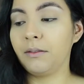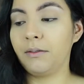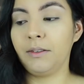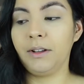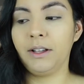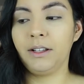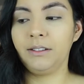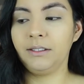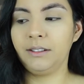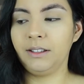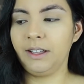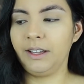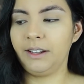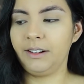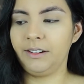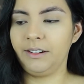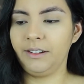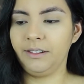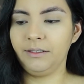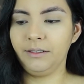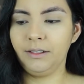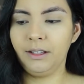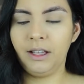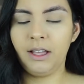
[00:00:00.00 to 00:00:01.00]
Well, I don't
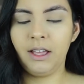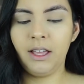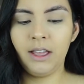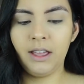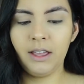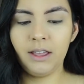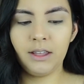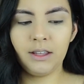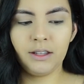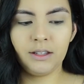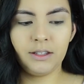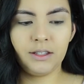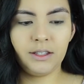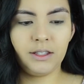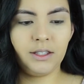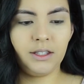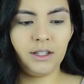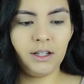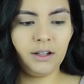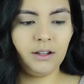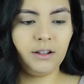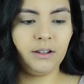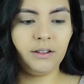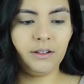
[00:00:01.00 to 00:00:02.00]
know.
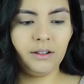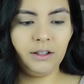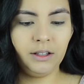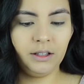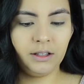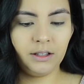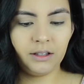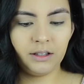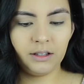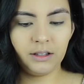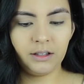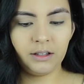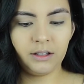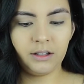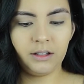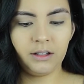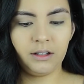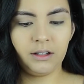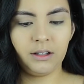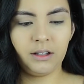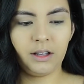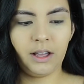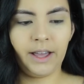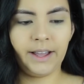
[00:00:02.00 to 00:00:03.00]
So
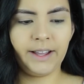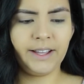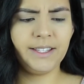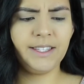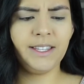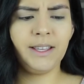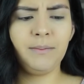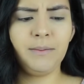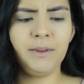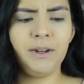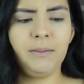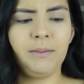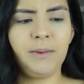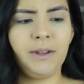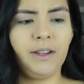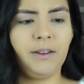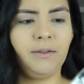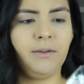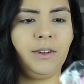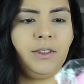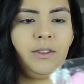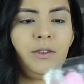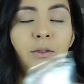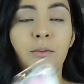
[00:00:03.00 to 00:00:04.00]
I guess I'm gonna
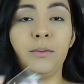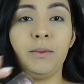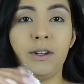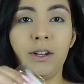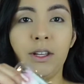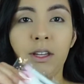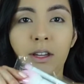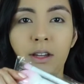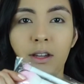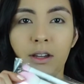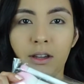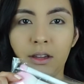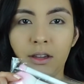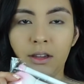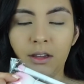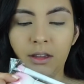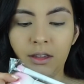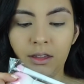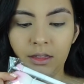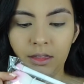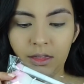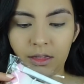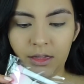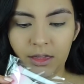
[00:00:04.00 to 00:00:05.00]
begin with opening
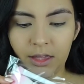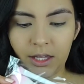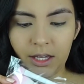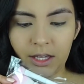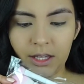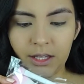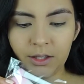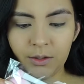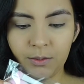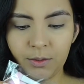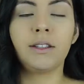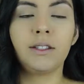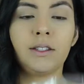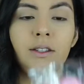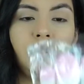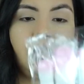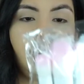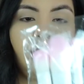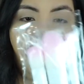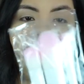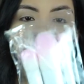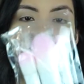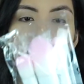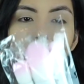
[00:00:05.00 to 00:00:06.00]
these, which are
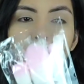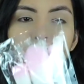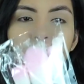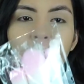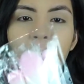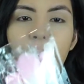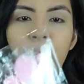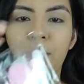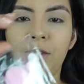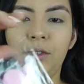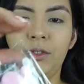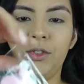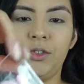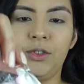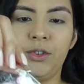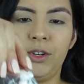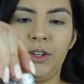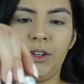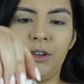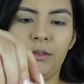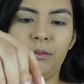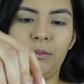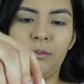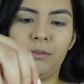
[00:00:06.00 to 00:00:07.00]
the Crown Pro
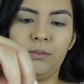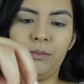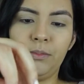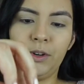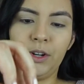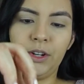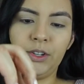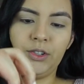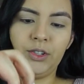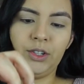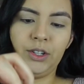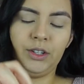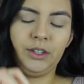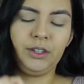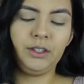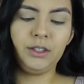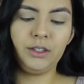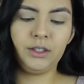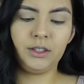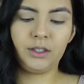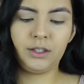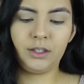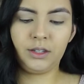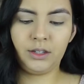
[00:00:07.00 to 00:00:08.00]
Teal
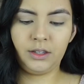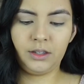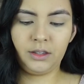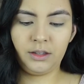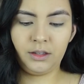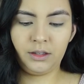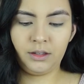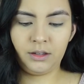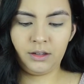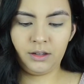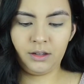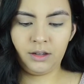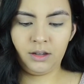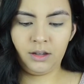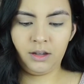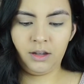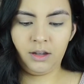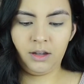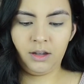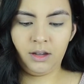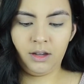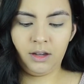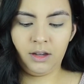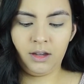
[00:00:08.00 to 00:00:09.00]
brushes,
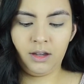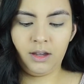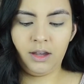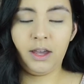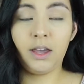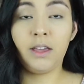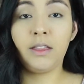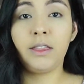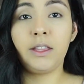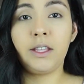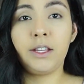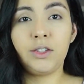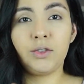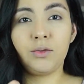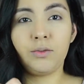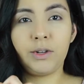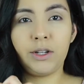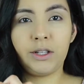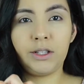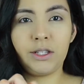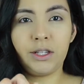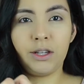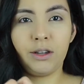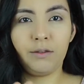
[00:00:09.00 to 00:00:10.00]
and these
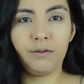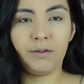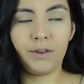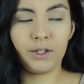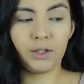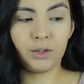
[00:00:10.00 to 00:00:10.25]
retail for